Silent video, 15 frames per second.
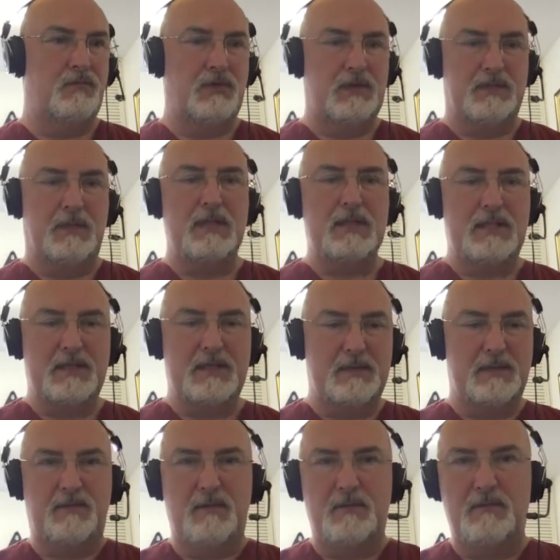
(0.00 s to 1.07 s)
responses we
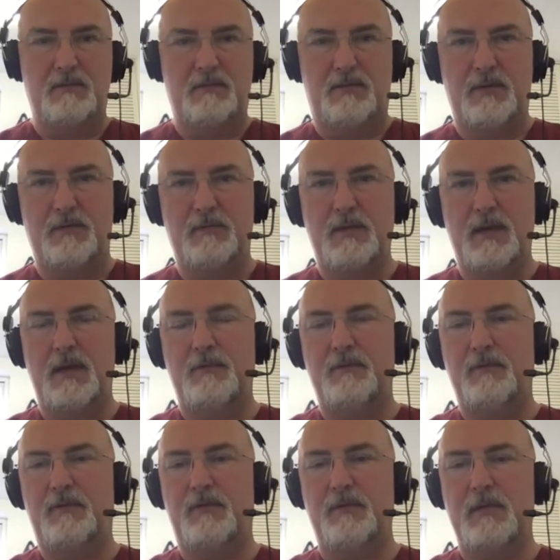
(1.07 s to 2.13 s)
do from from
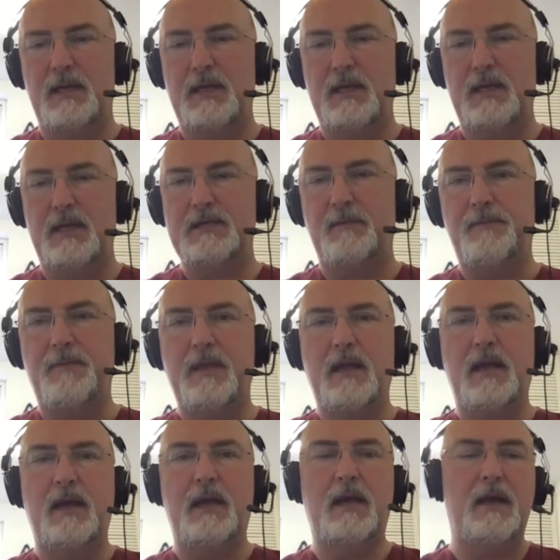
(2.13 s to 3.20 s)
um, from laser.
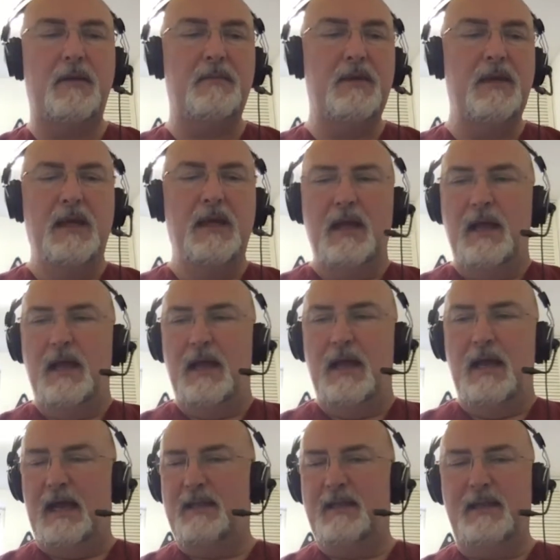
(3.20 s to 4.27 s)
Um,
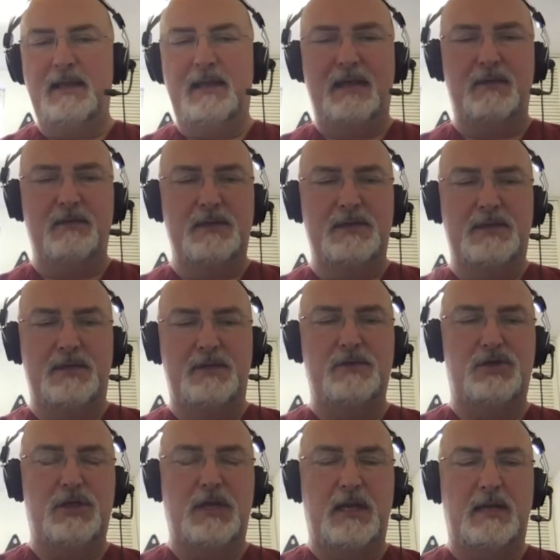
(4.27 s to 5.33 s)
I think it was
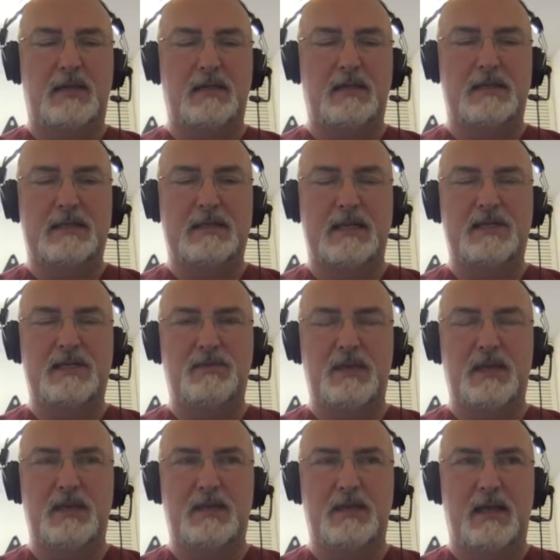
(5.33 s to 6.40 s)
you, Jake, that said to
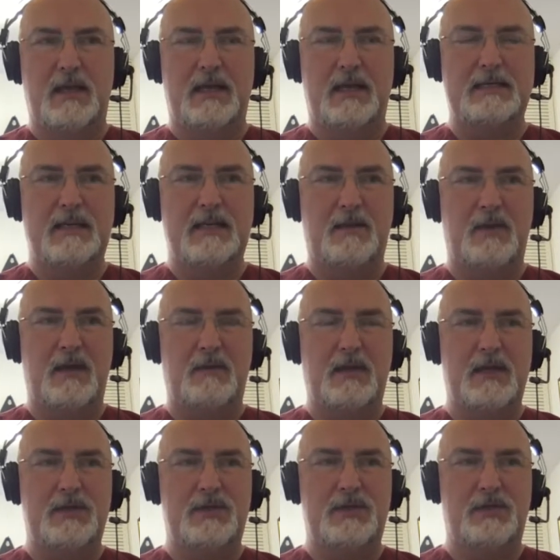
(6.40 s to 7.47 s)
me the last time I
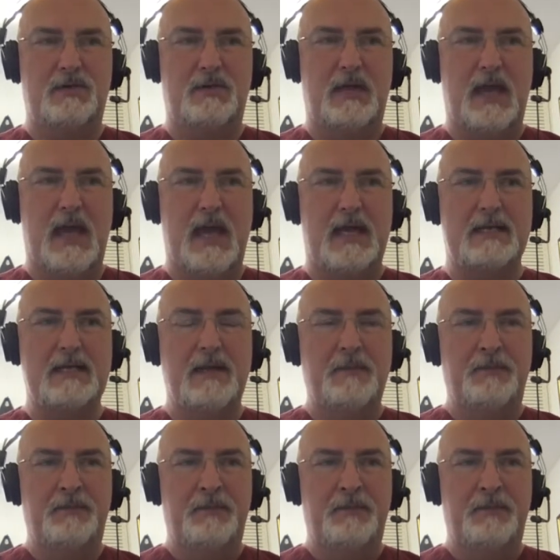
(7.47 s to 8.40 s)
met you that